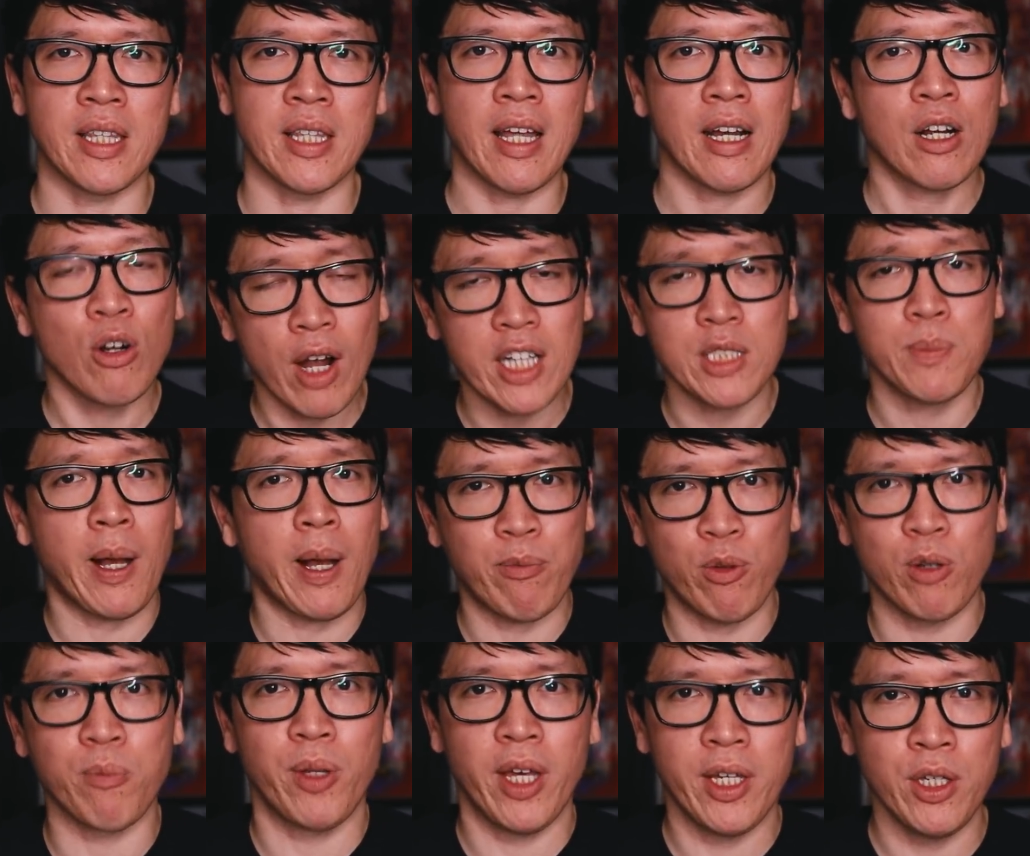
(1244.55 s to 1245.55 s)
And that
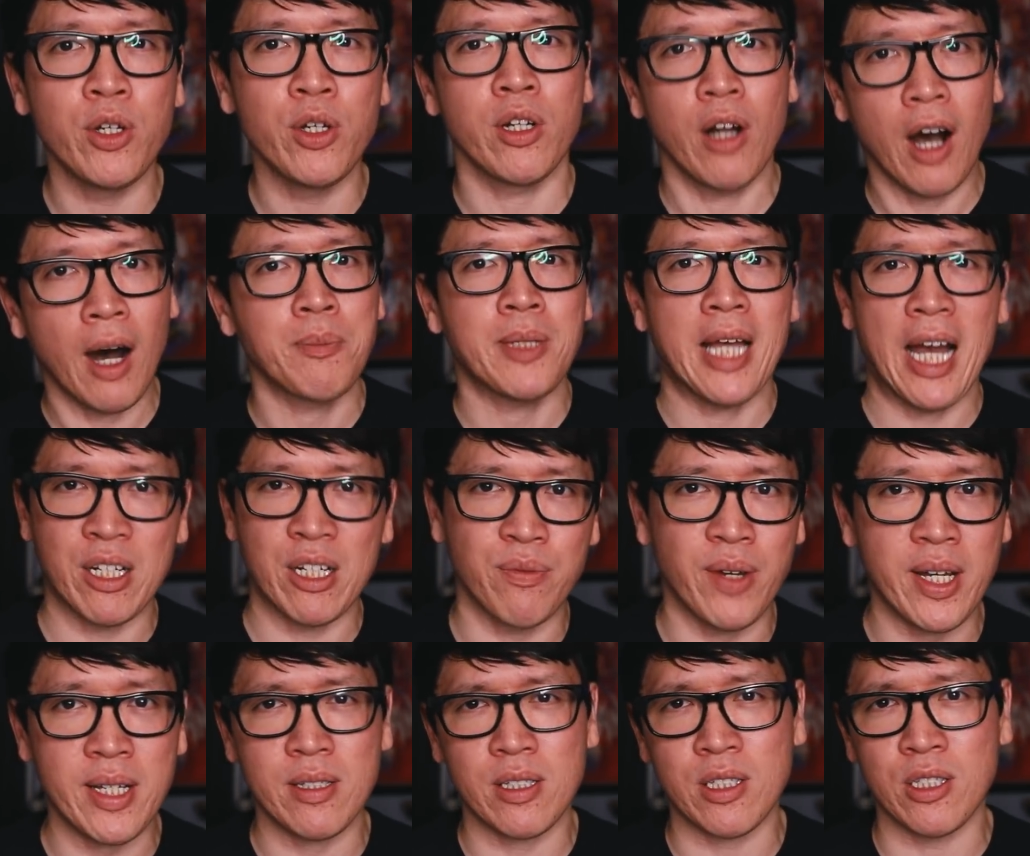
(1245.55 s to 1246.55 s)
cross-platform play, you can opt out
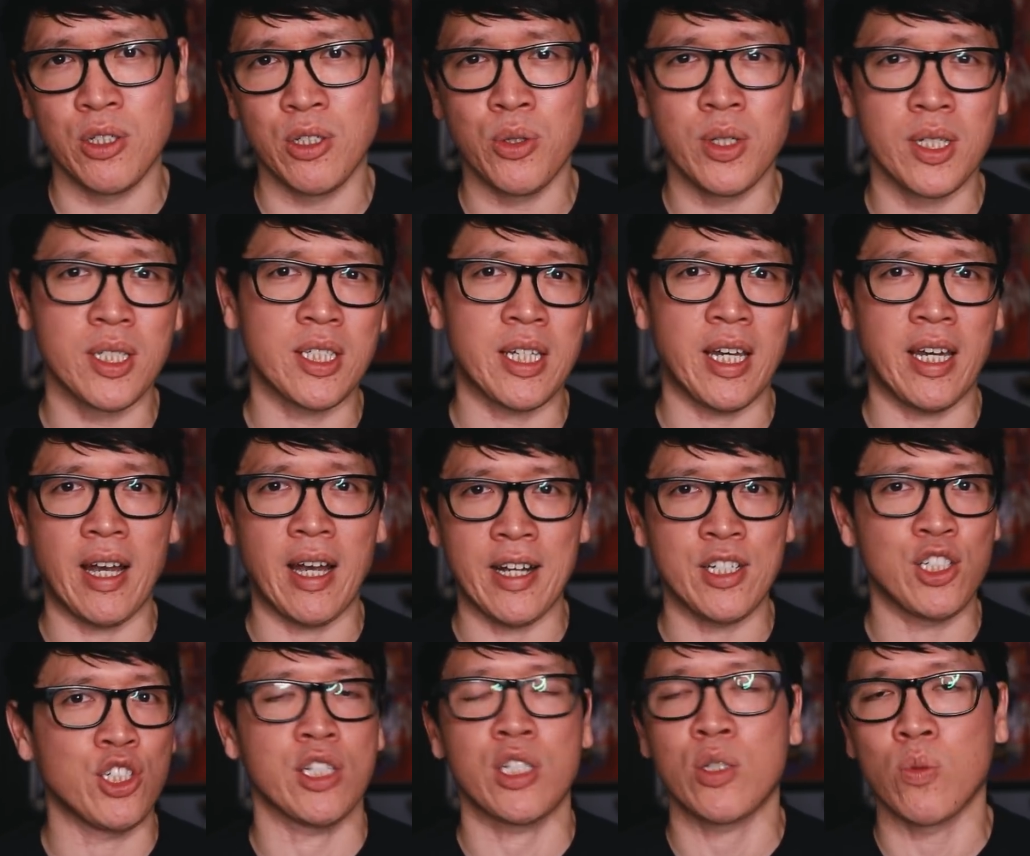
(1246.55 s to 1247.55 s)
of it. So you can say,
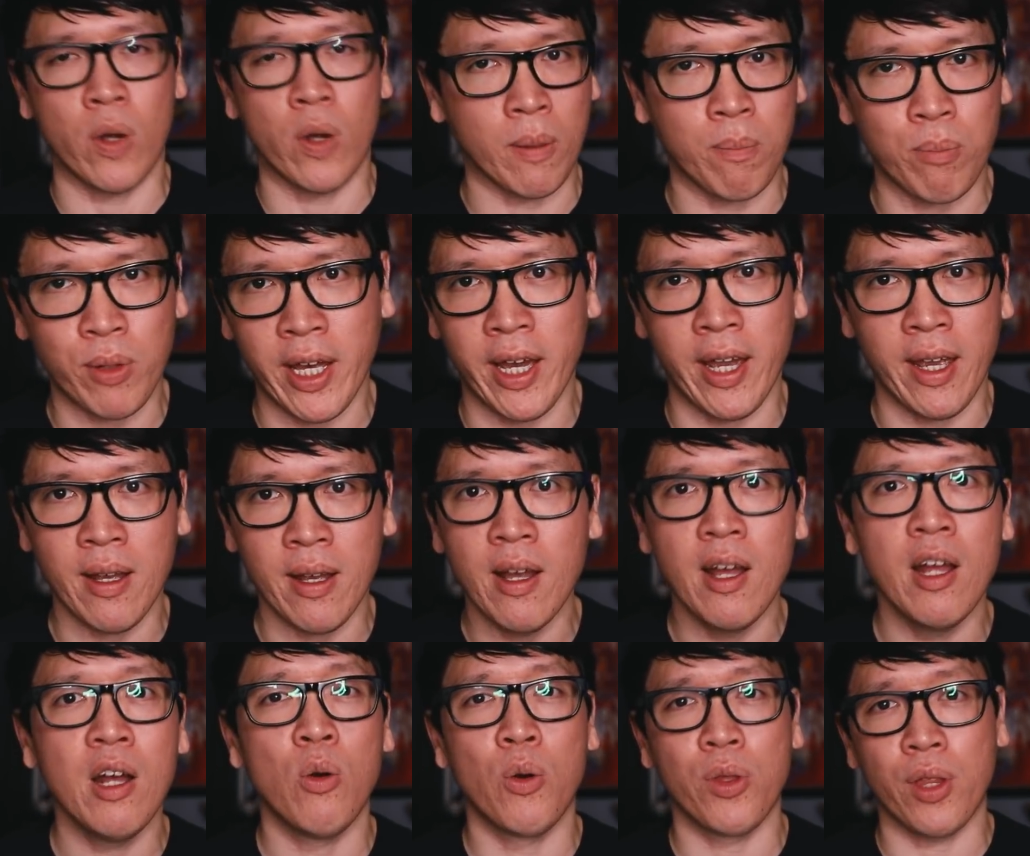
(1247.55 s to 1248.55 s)
I just want to play
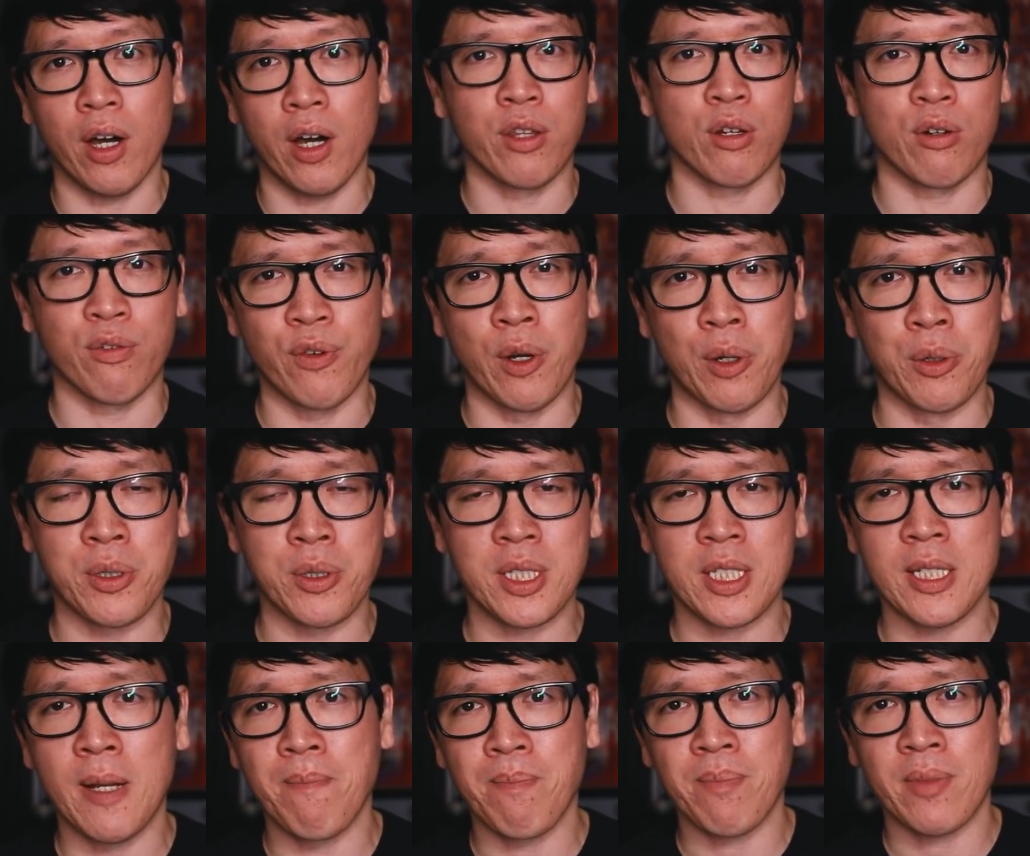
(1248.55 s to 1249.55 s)
with other
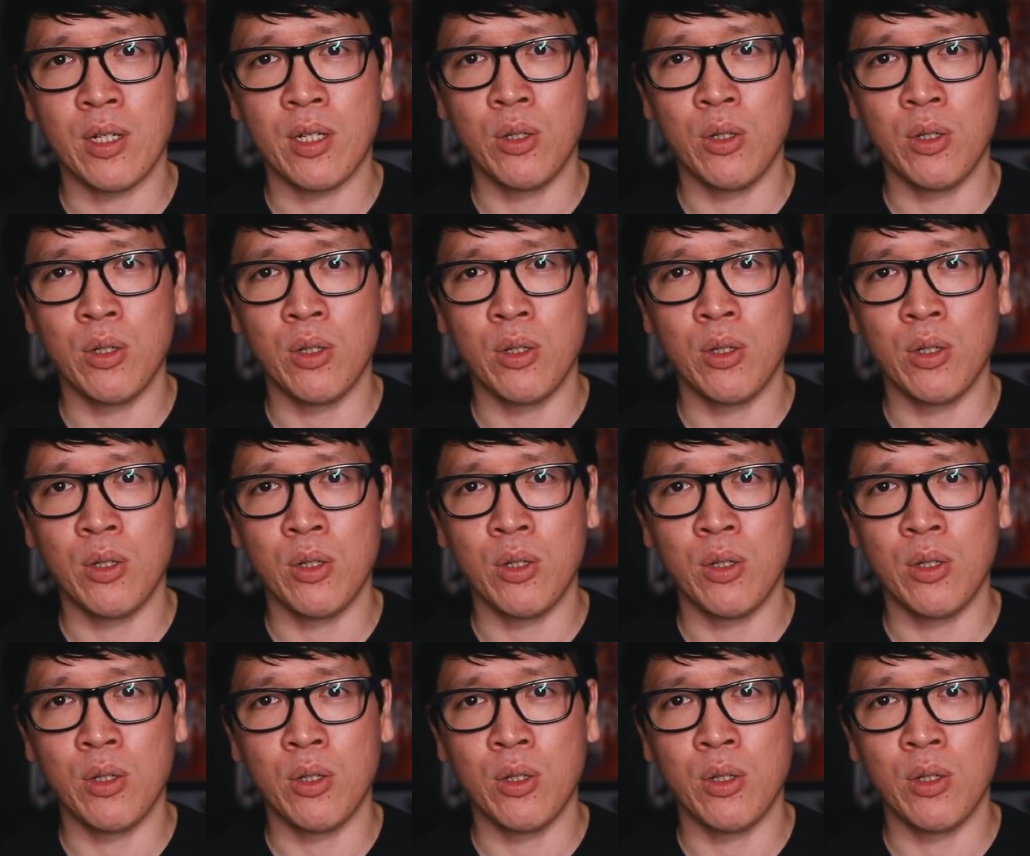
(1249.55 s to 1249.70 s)
folks